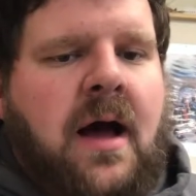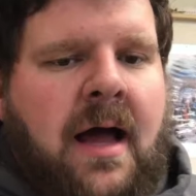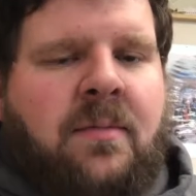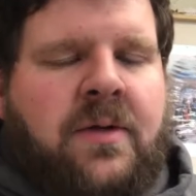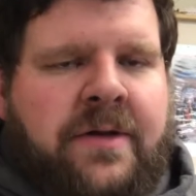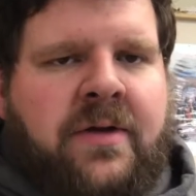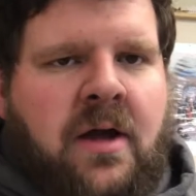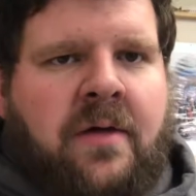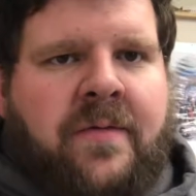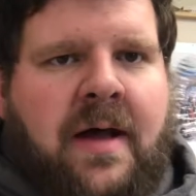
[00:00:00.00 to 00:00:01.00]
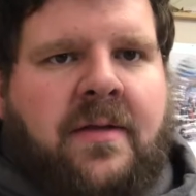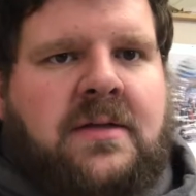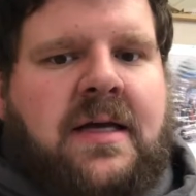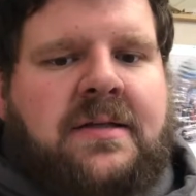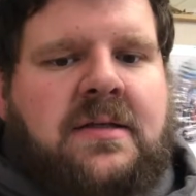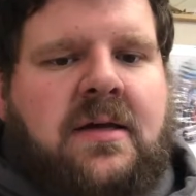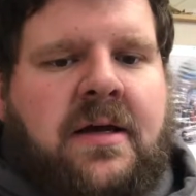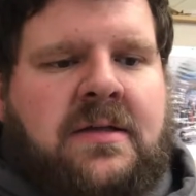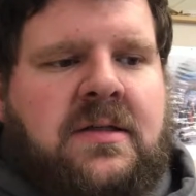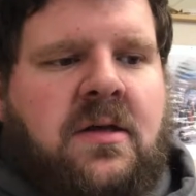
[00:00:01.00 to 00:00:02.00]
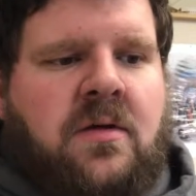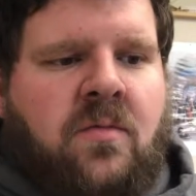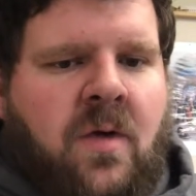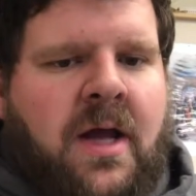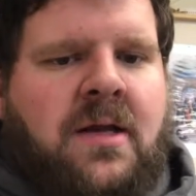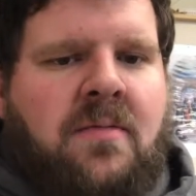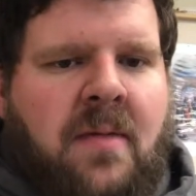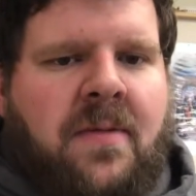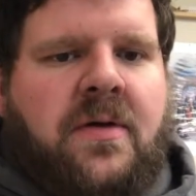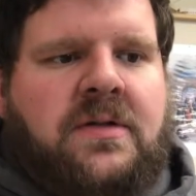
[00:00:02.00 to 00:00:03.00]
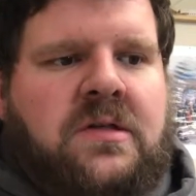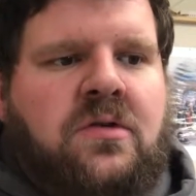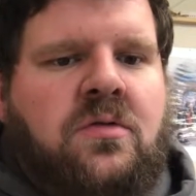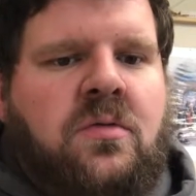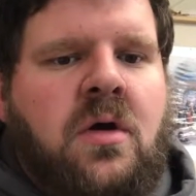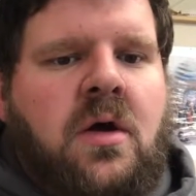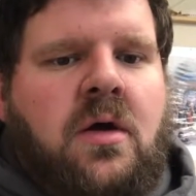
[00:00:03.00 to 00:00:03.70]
I believe in nonviolence as as the right method to